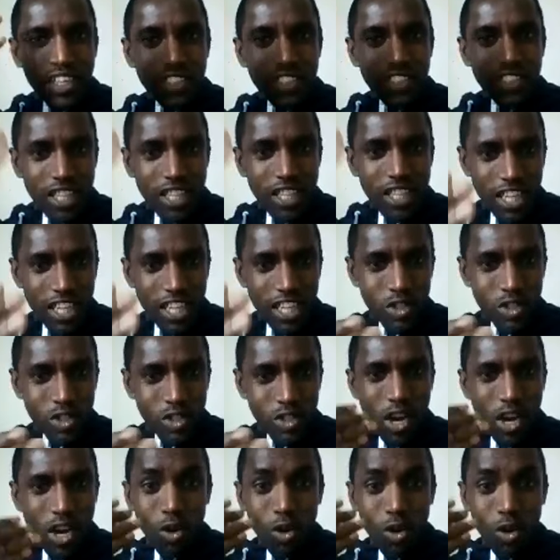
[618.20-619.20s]
tell you
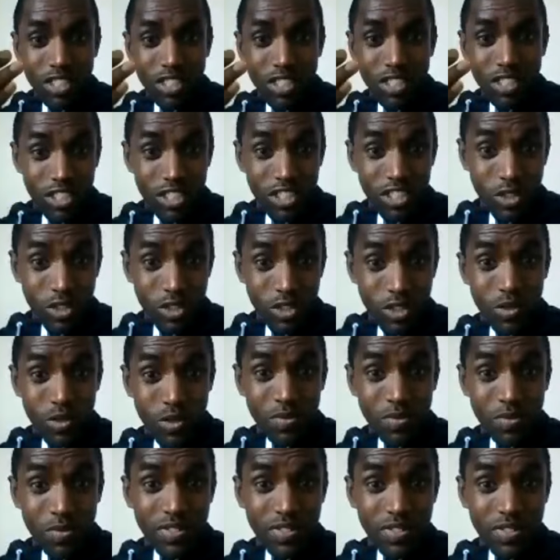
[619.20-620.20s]
or teach
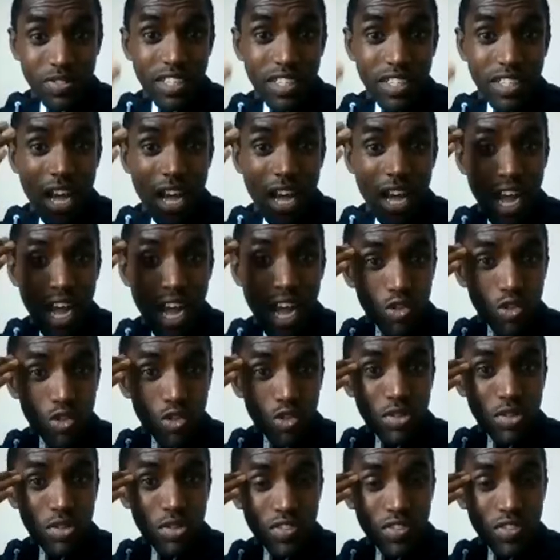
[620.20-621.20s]
you how to
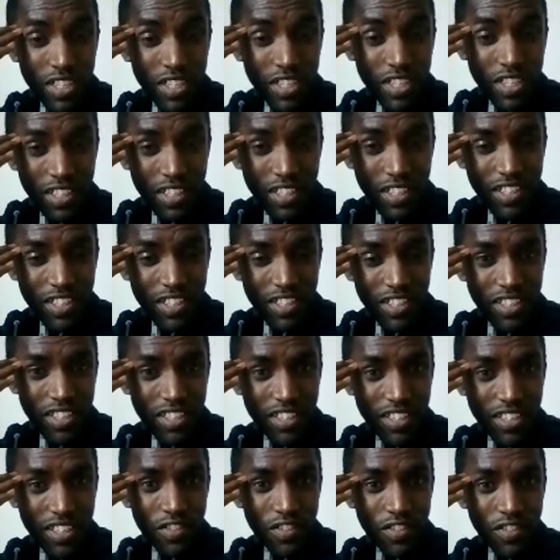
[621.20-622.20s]
be free
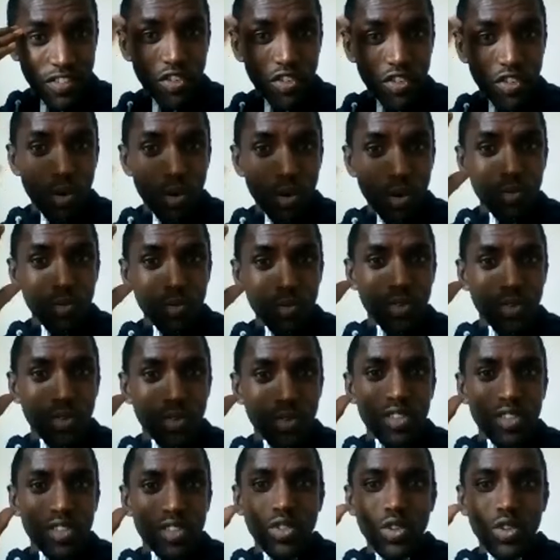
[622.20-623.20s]
from
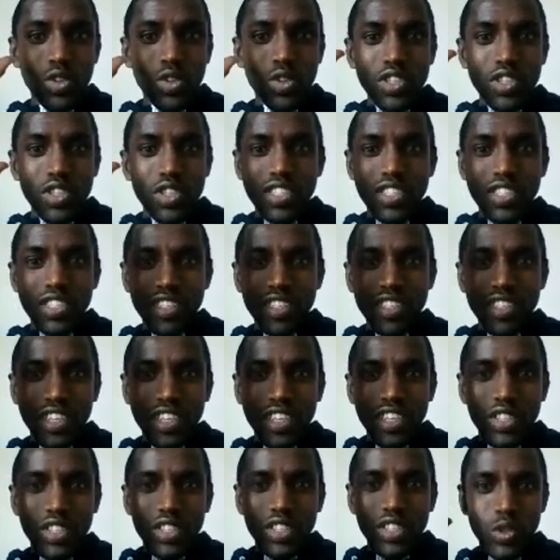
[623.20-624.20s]
those
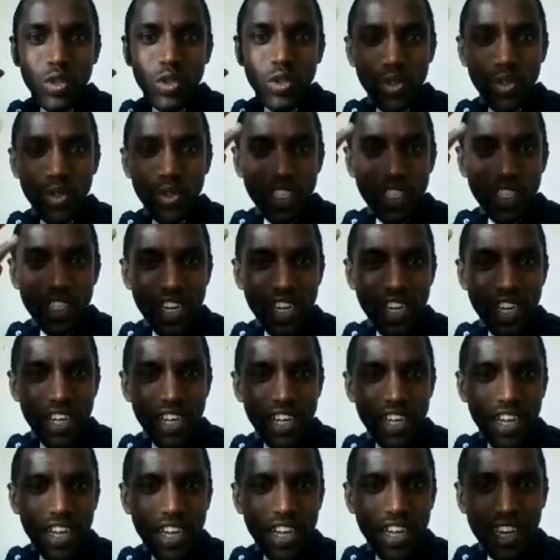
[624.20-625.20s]
dunya
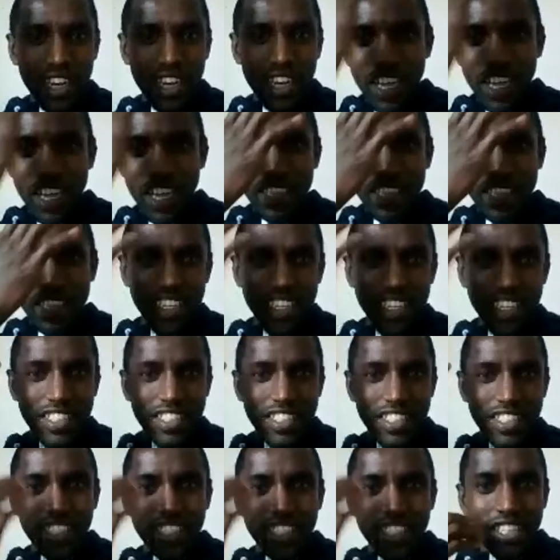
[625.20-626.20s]
and other things
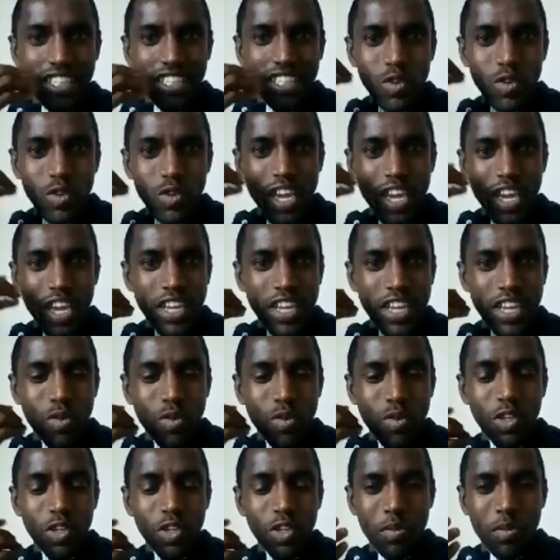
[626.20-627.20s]
that is in your head
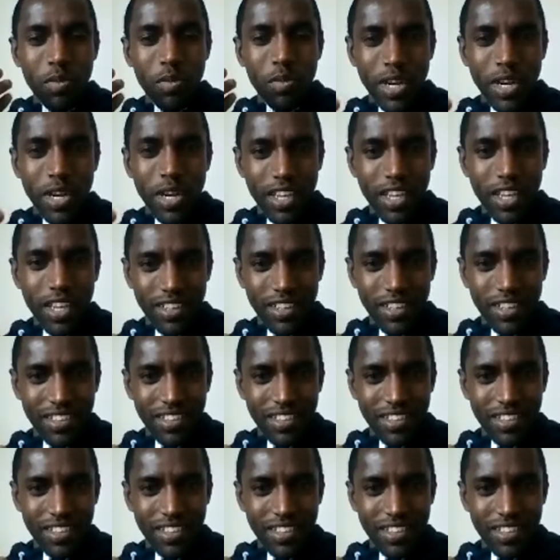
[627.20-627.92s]
while you are praying.